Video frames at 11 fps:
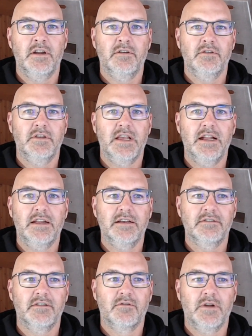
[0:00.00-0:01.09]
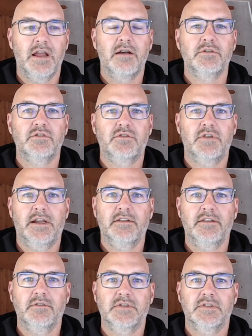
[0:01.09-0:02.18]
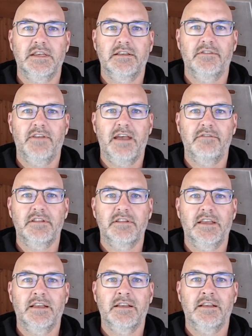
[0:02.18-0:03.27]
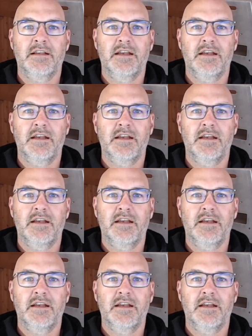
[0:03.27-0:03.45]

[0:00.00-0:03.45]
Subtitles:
What I always try to do is think of everything